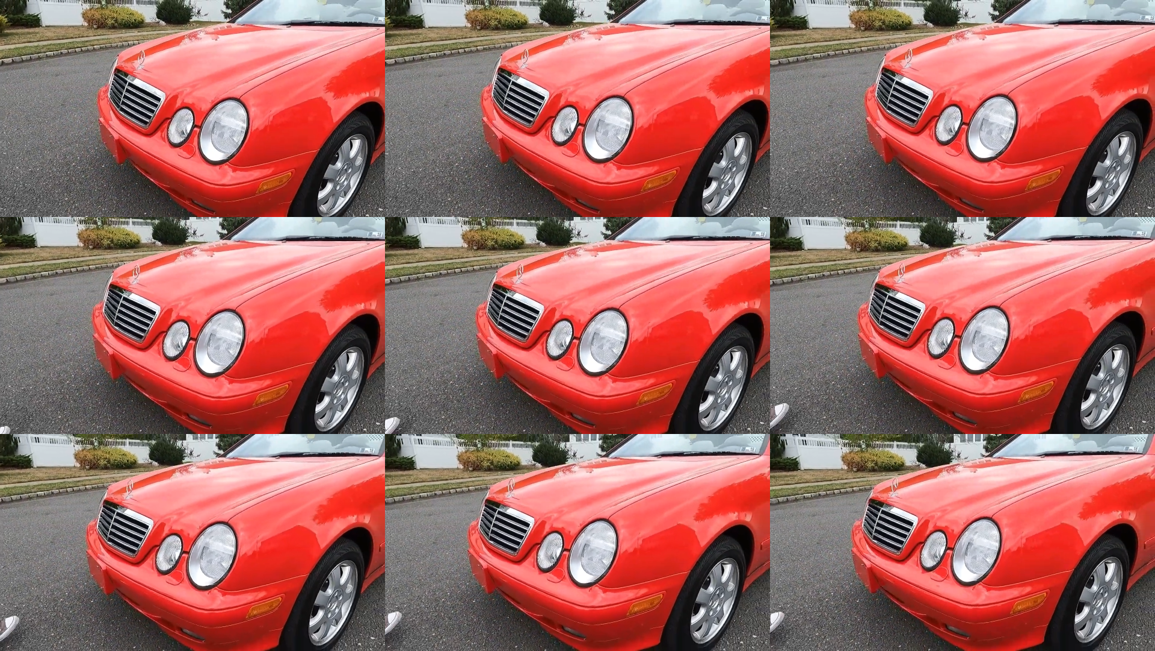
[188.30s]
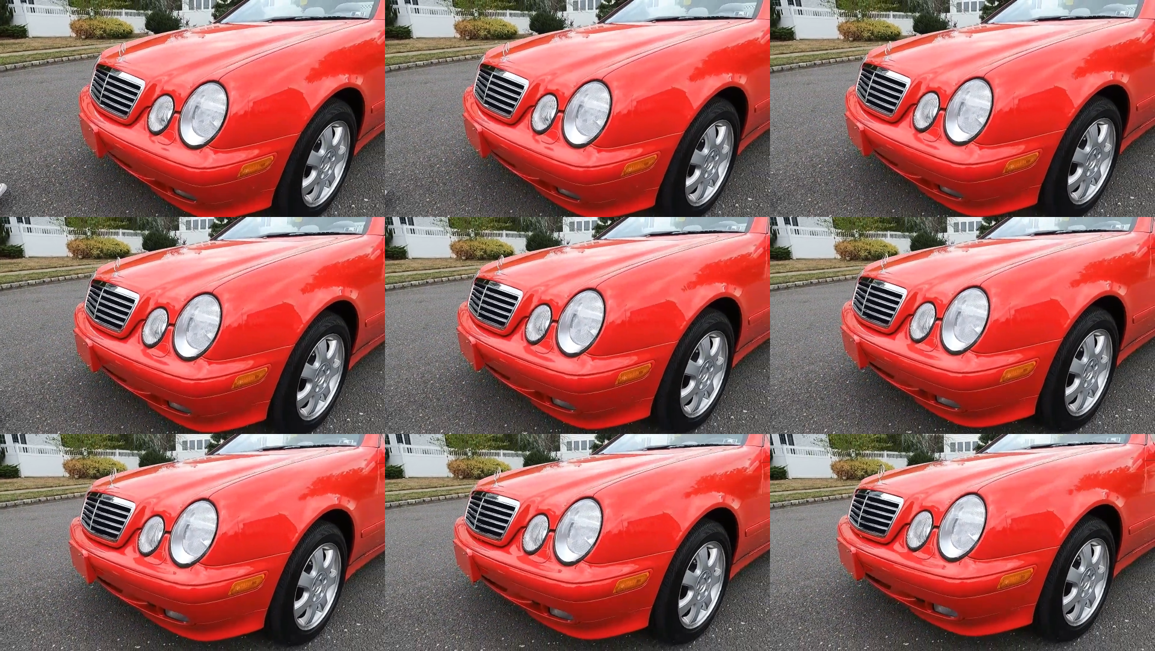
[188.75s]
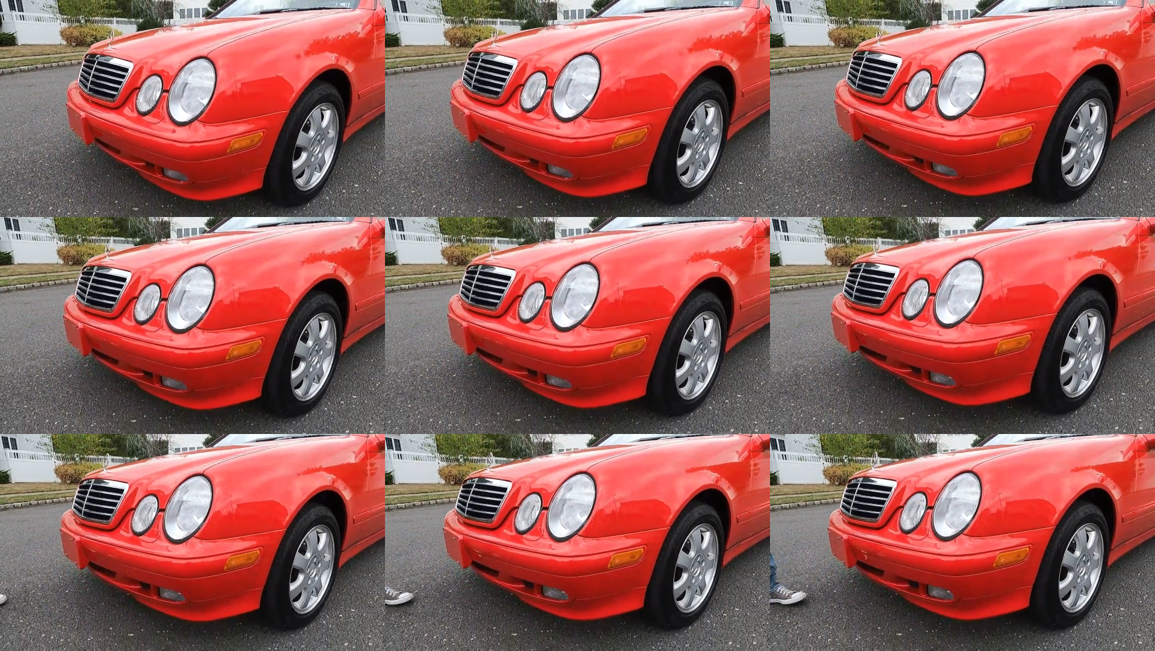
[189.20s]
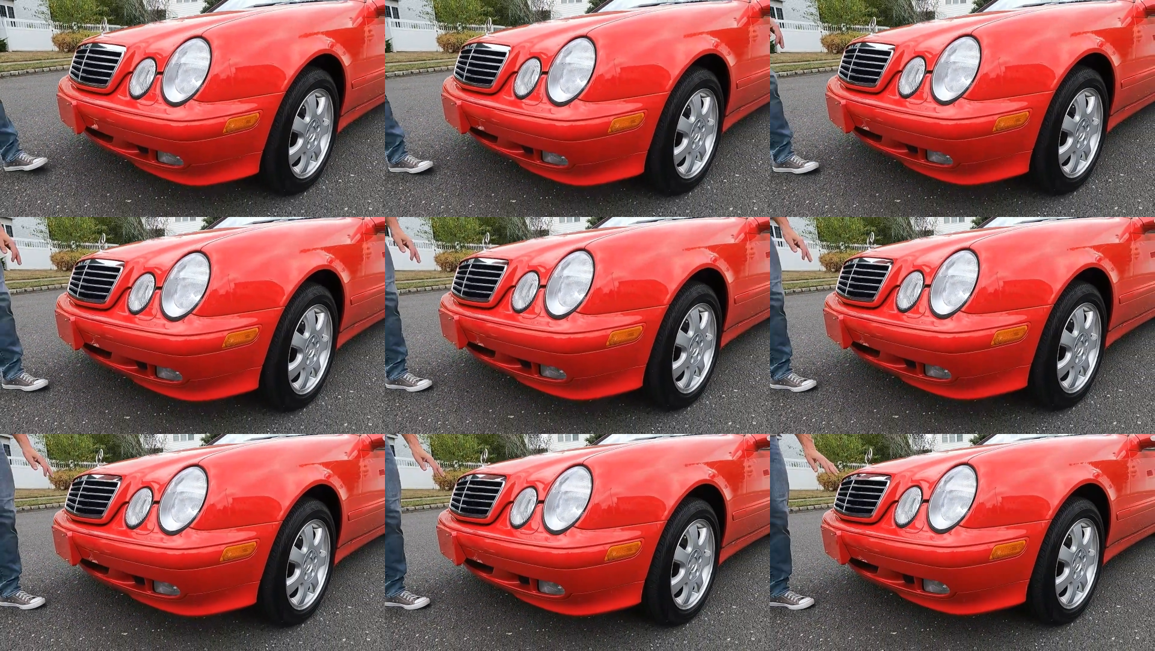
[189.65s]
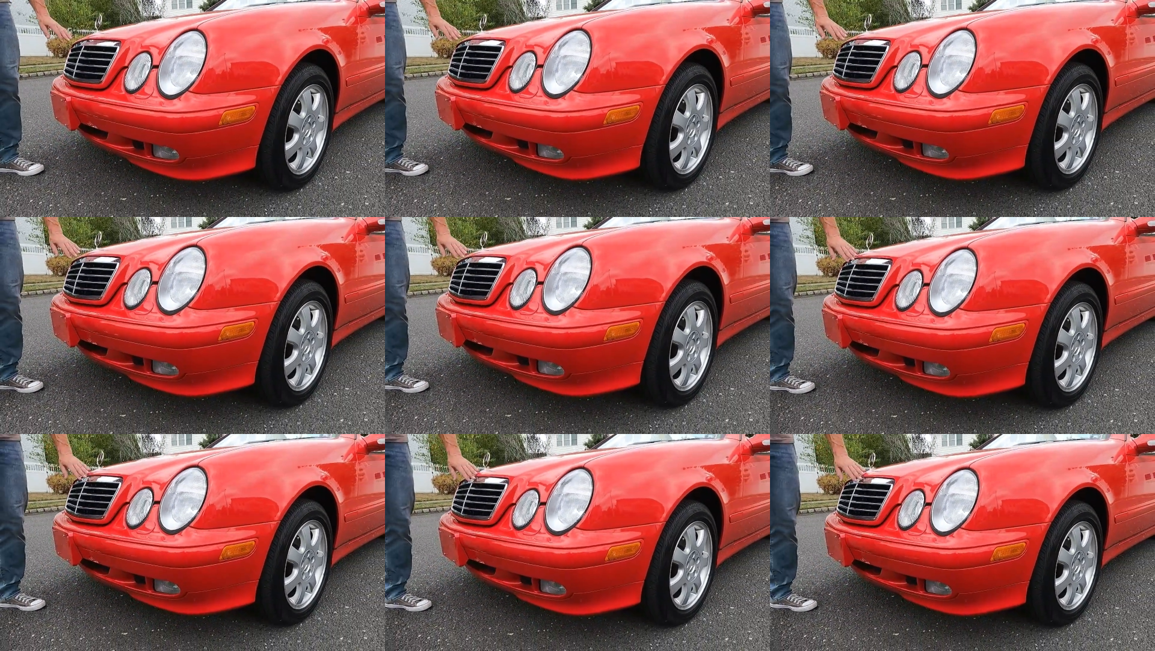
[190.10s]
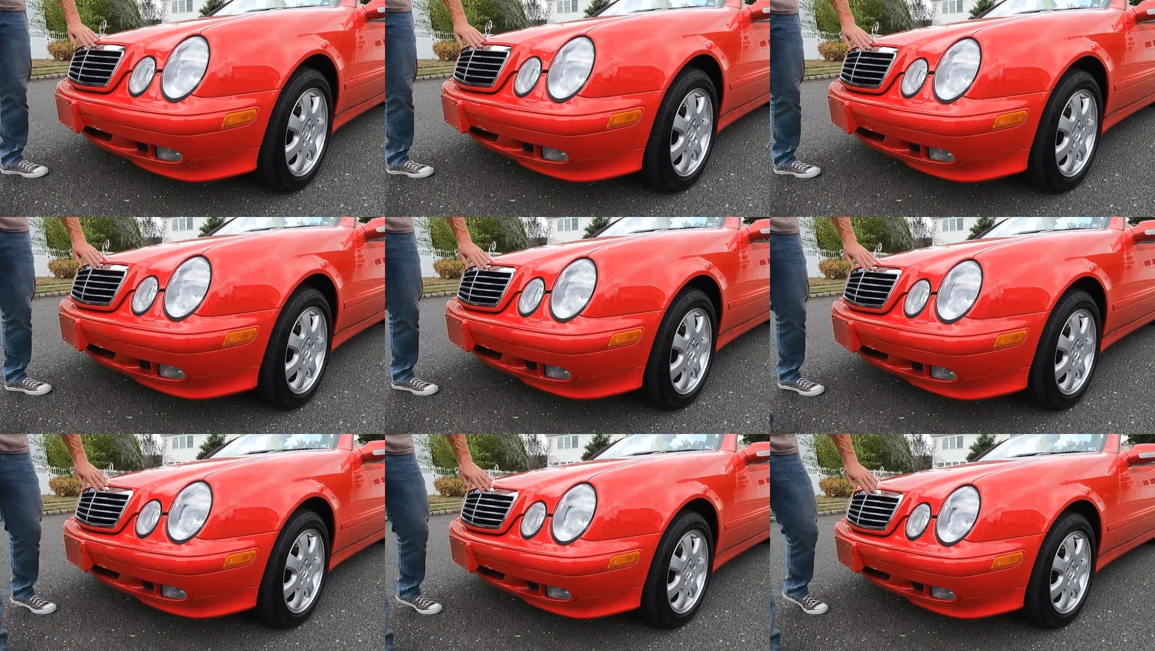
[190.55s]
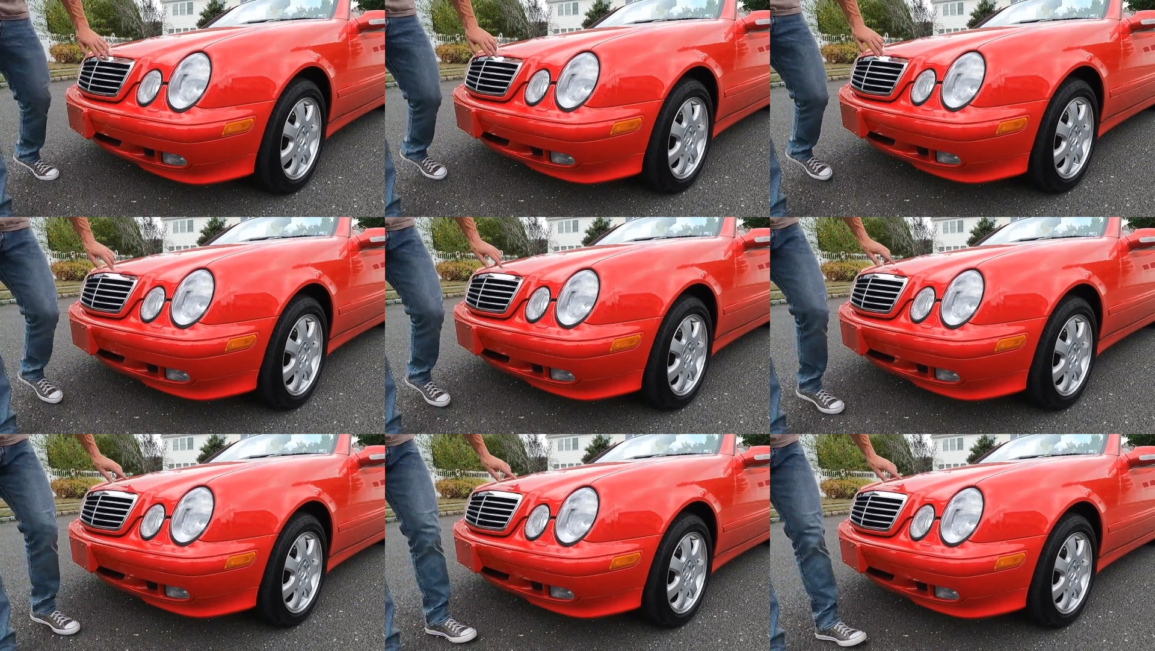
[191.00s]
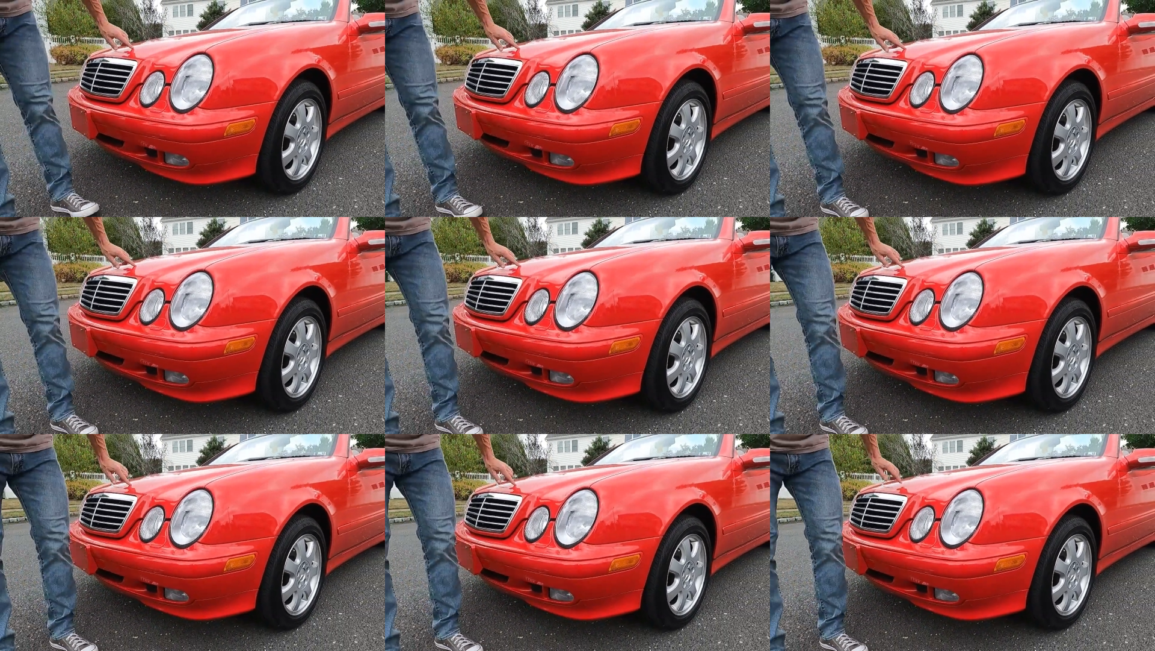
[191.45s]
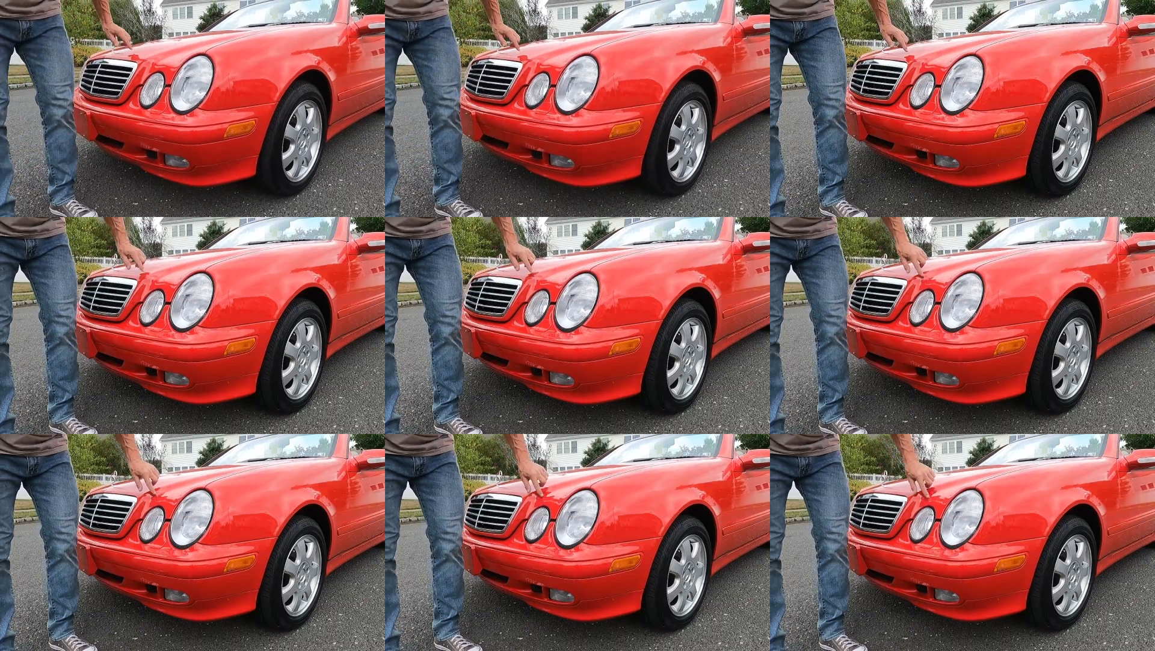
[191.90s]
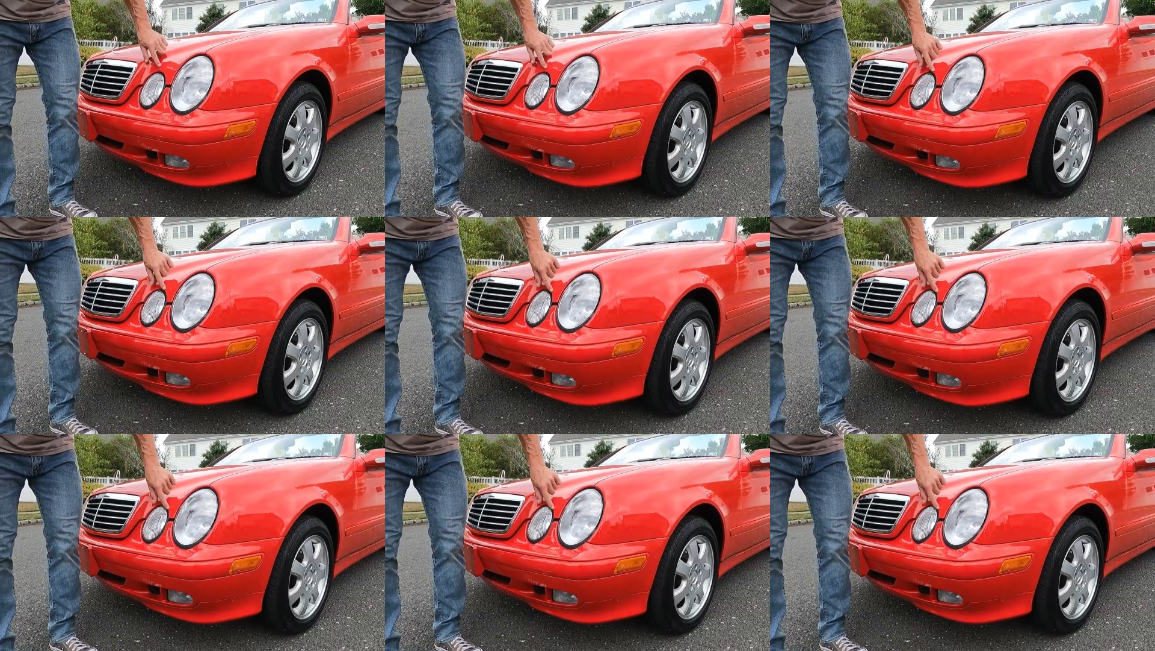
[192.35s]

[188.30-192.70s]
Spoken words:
(no speaker visible)